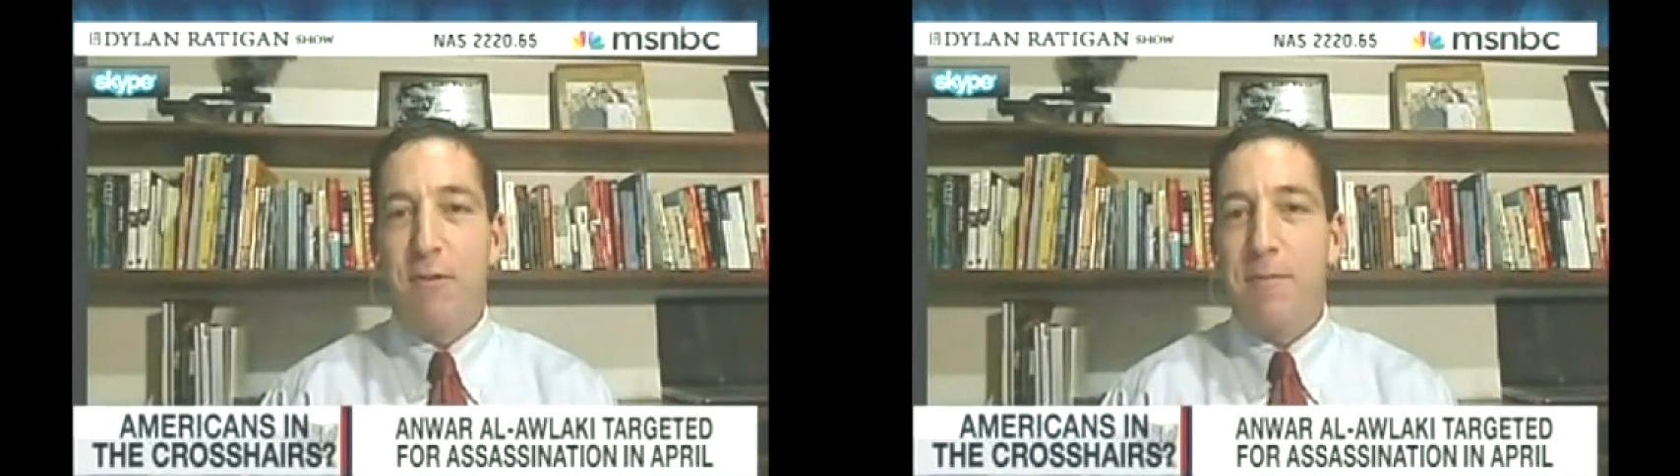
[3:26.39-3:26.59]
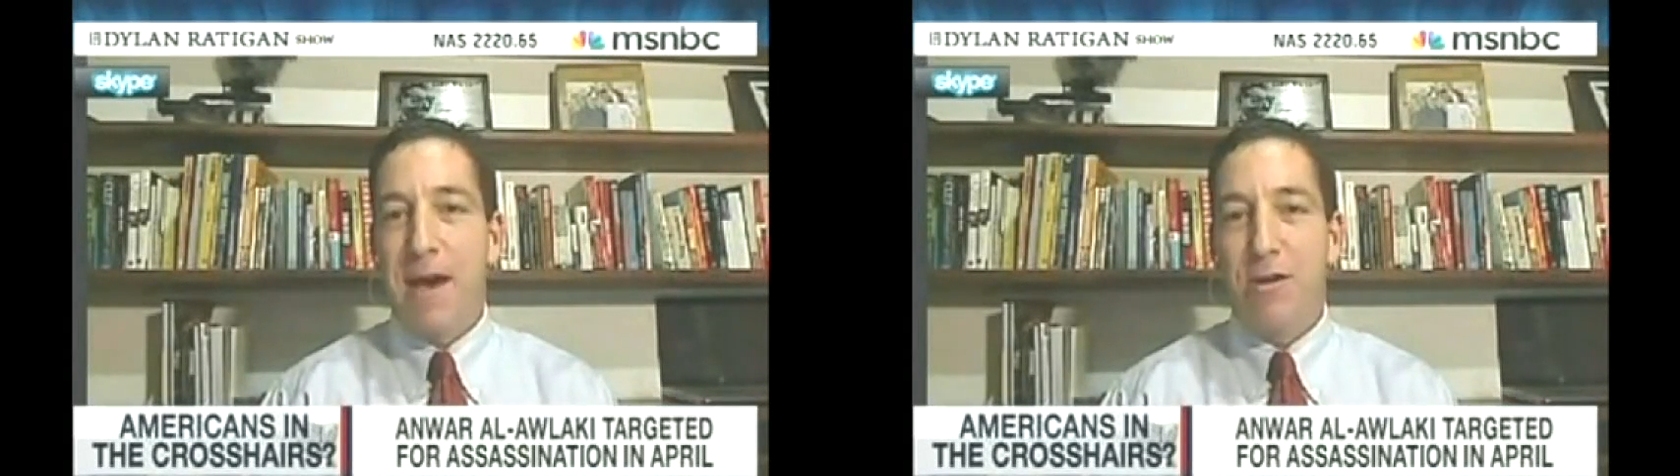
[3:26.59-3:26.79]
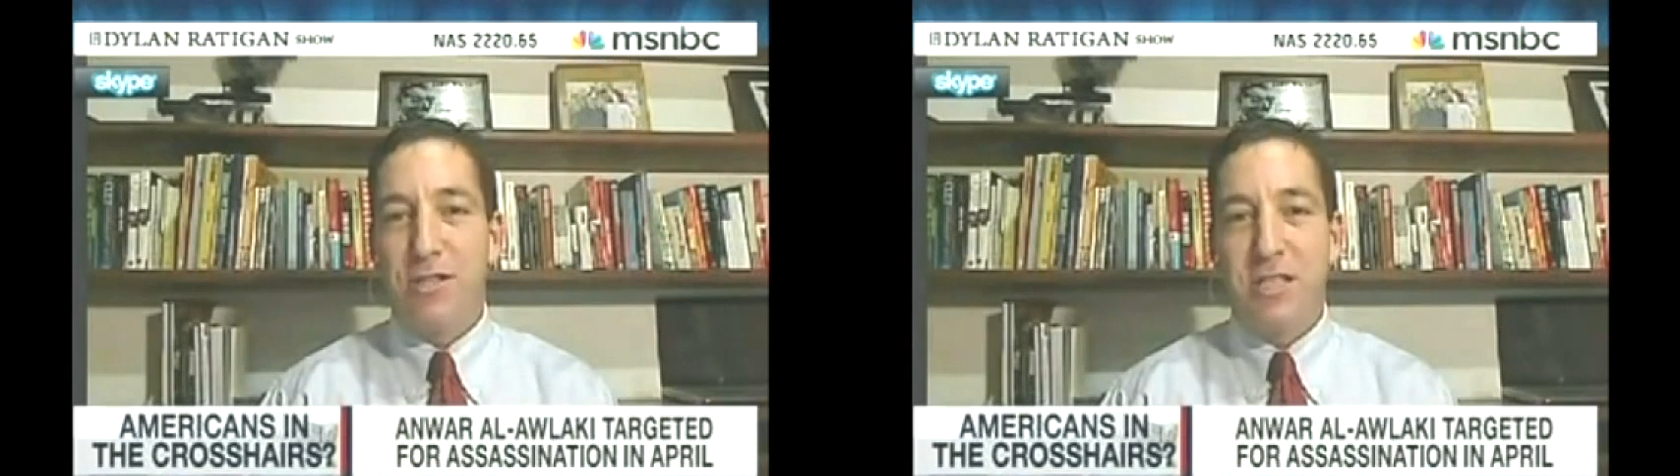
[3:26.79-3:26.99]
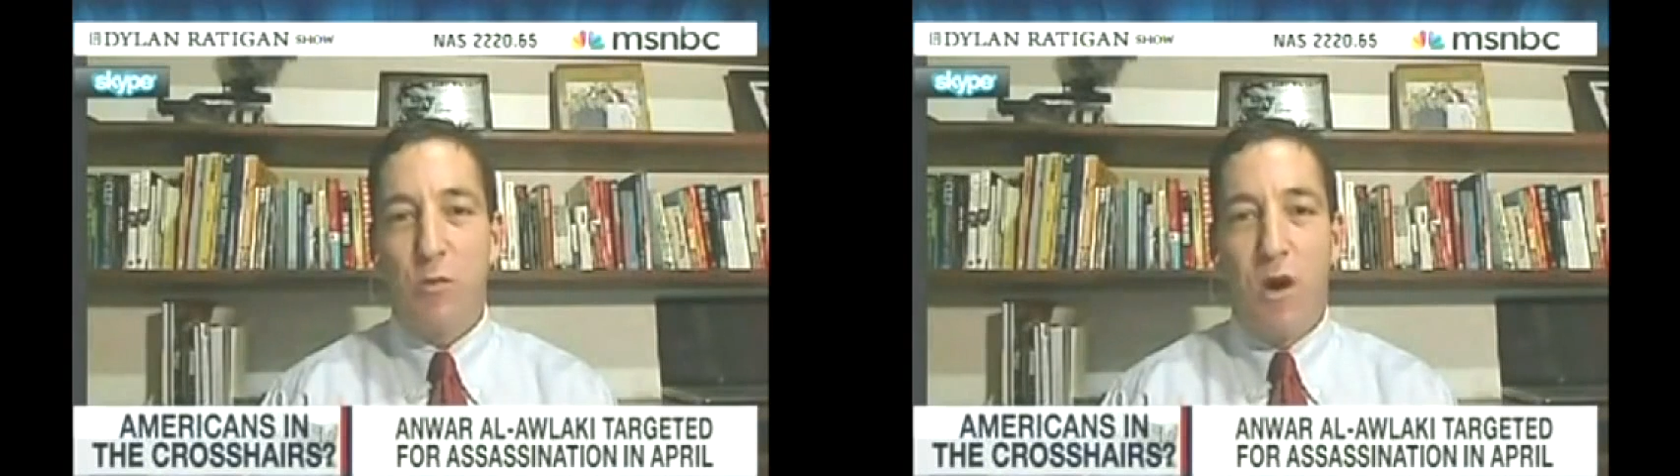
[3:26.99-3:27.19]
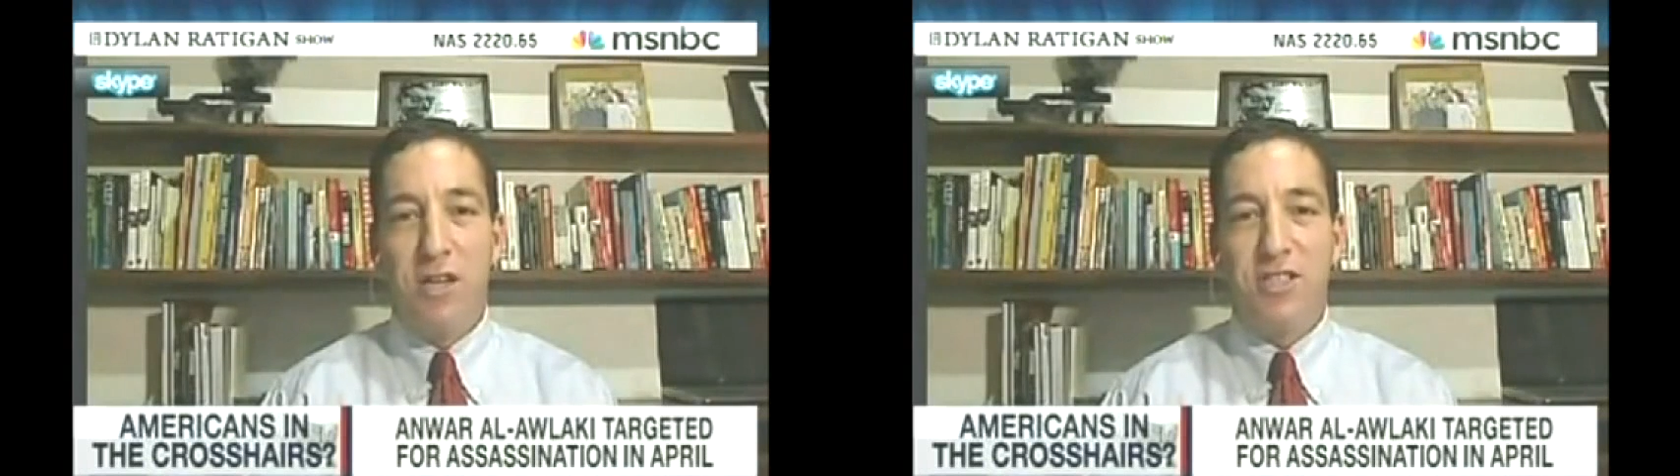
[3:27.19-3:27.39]
powers he
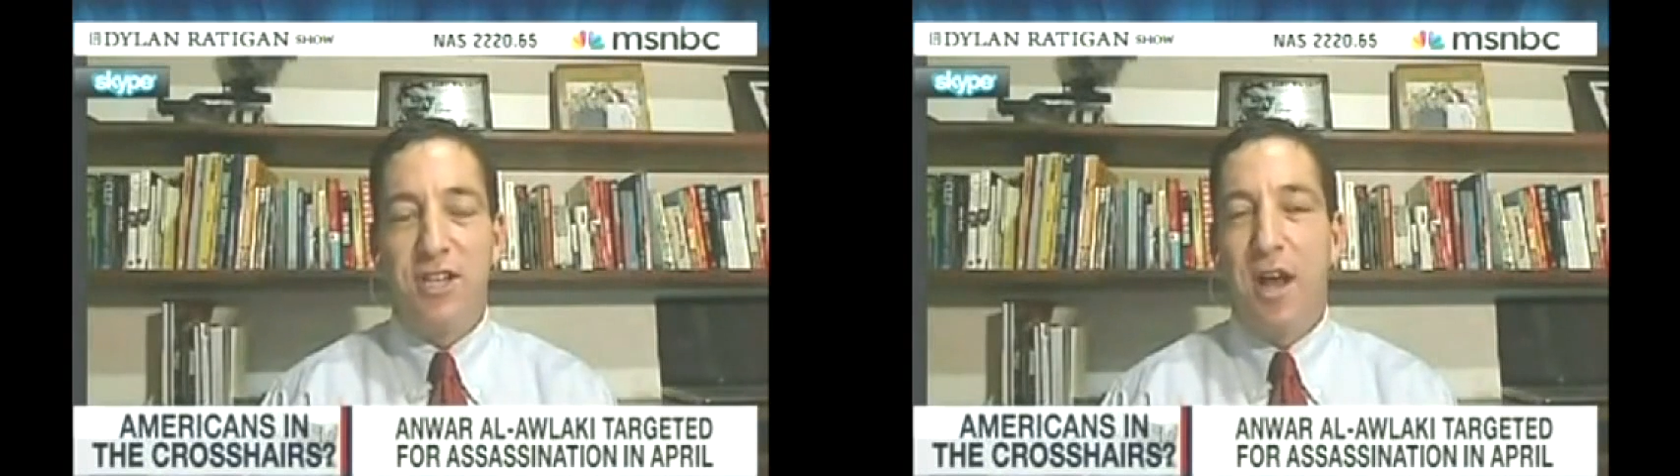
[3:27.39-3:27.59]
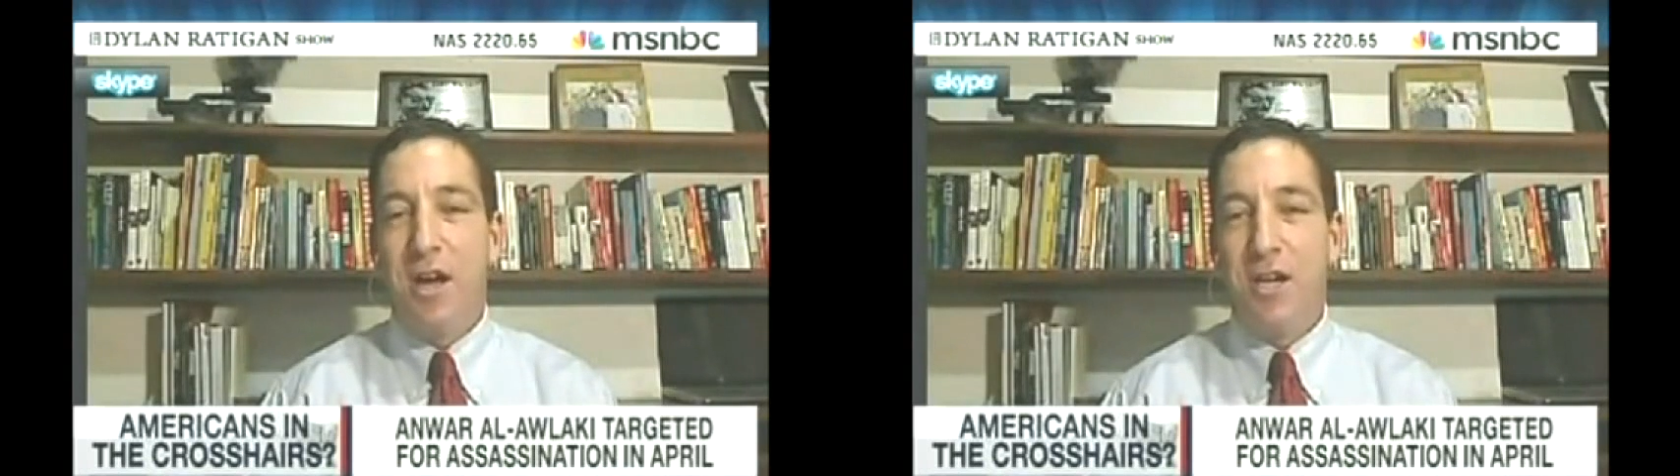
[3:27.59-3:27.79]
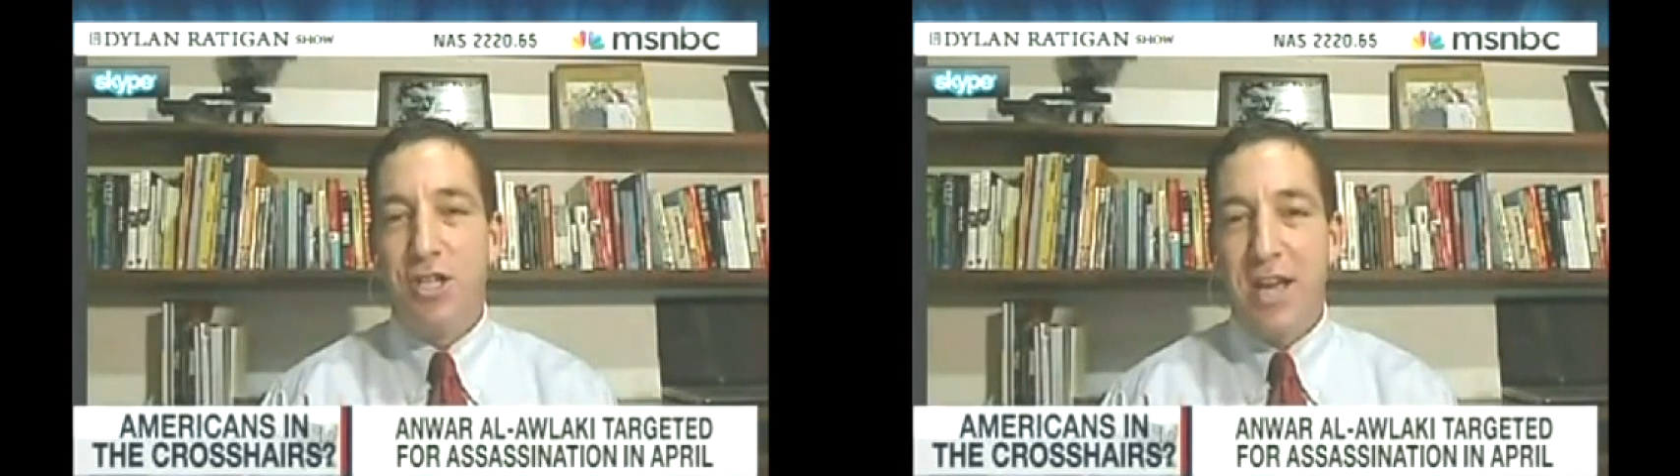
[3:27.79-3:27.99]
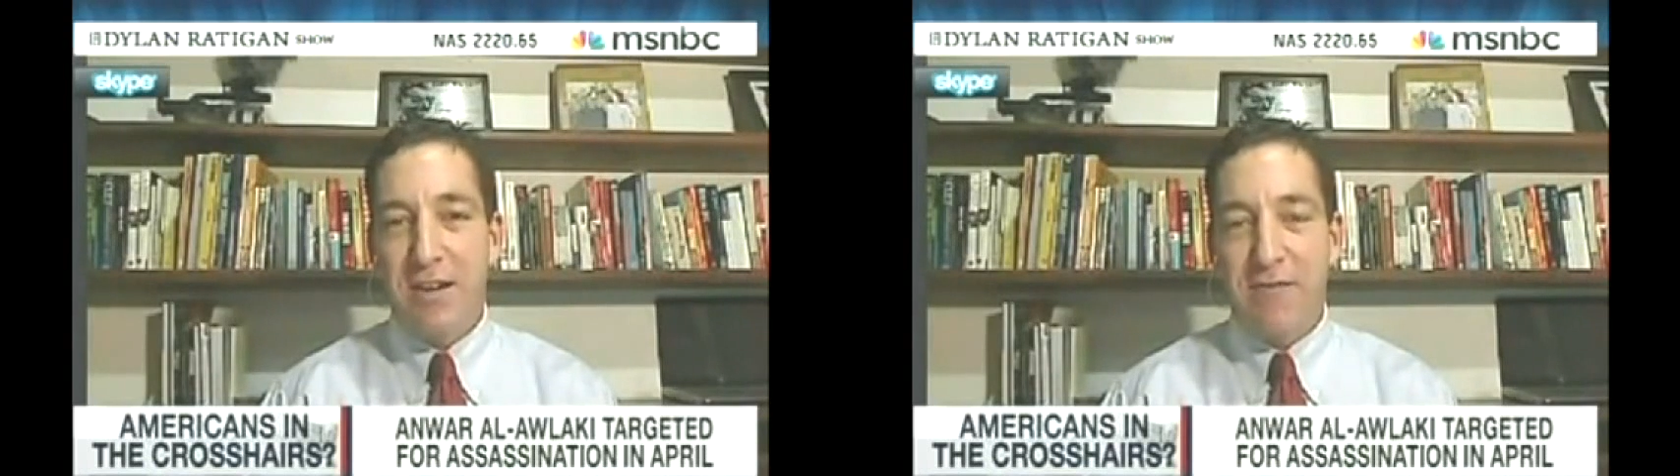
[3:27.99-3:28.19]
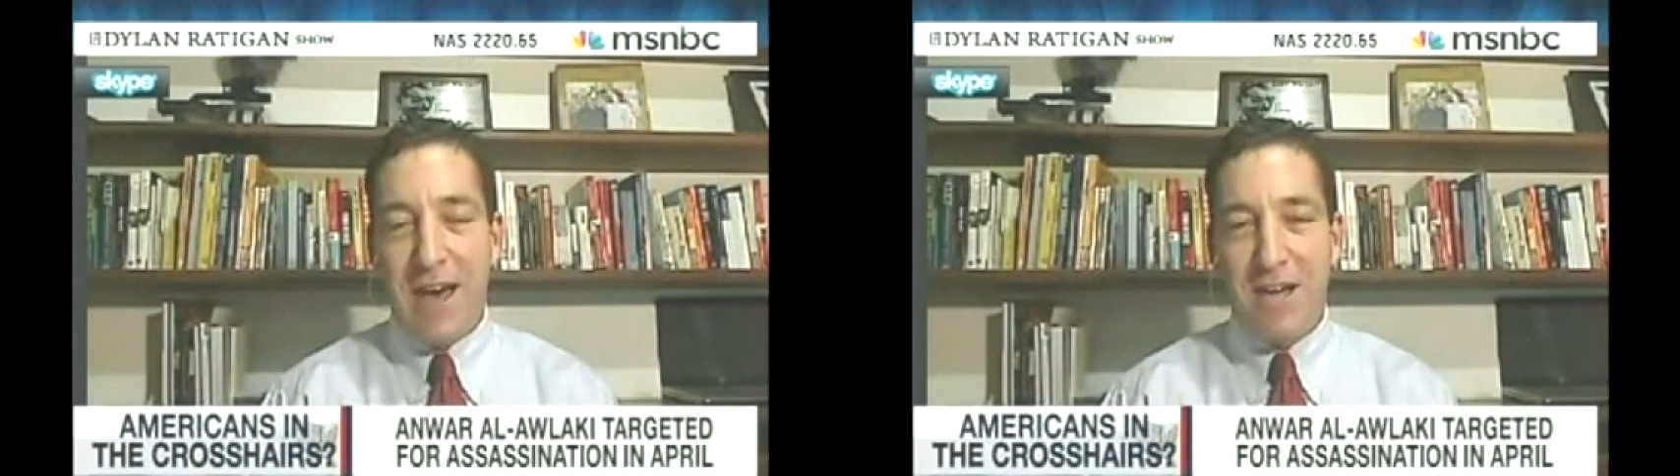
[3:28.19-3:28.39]
wants in an
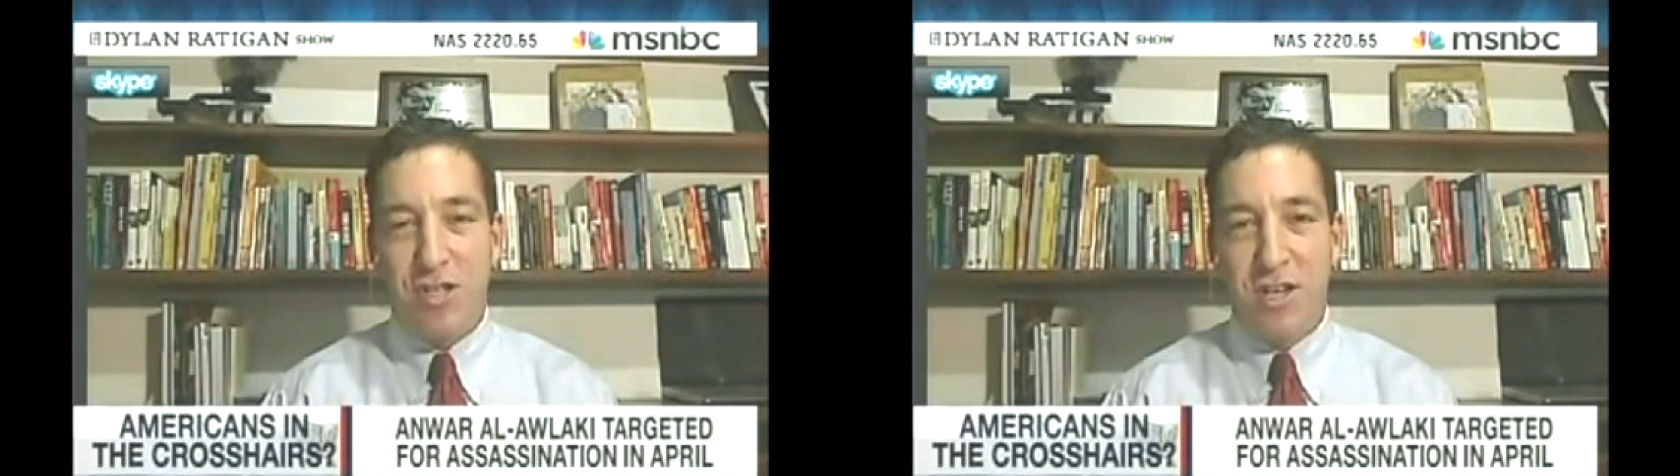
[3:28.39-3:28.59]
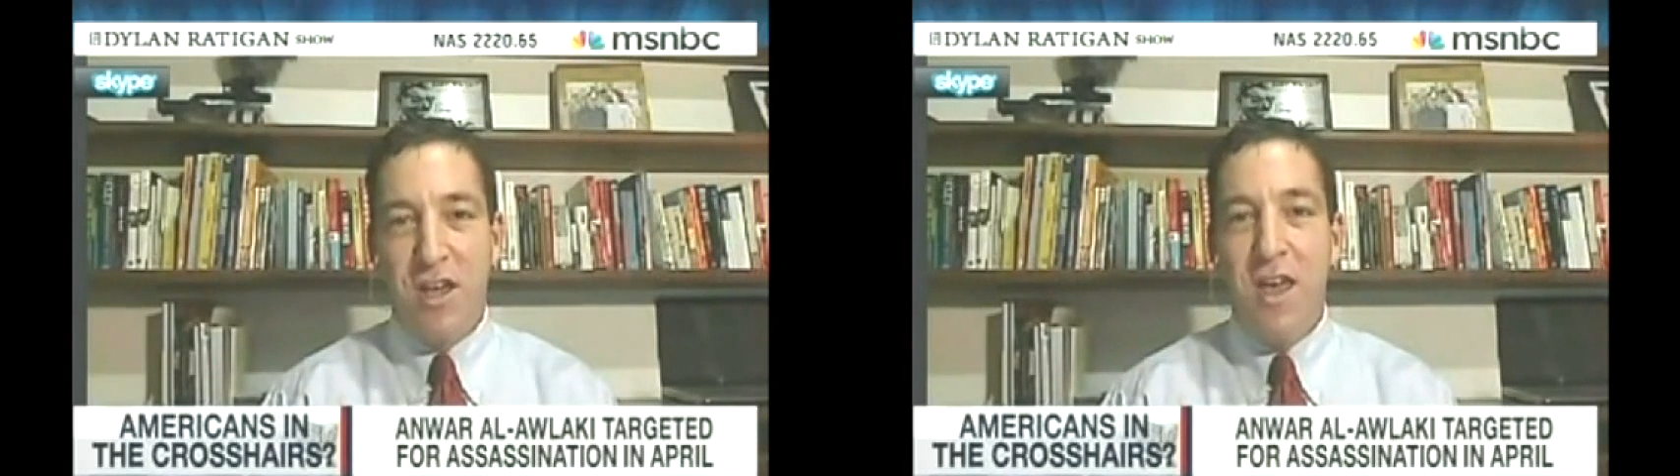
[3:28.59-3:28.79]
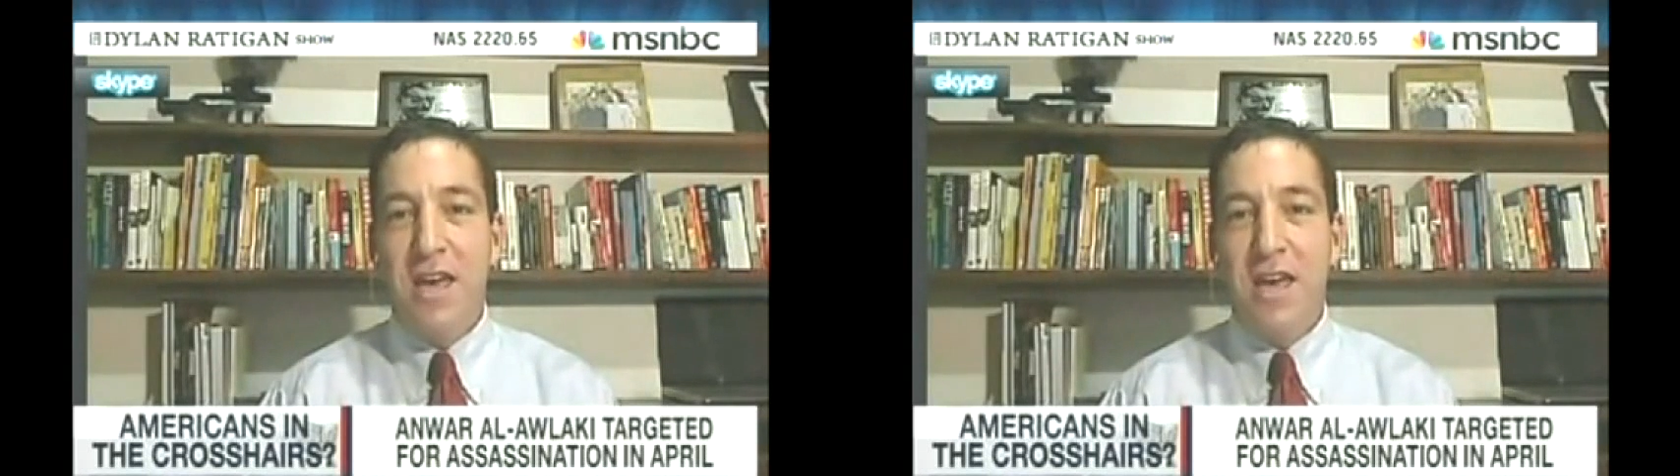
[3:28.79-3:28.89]
unchecked fashion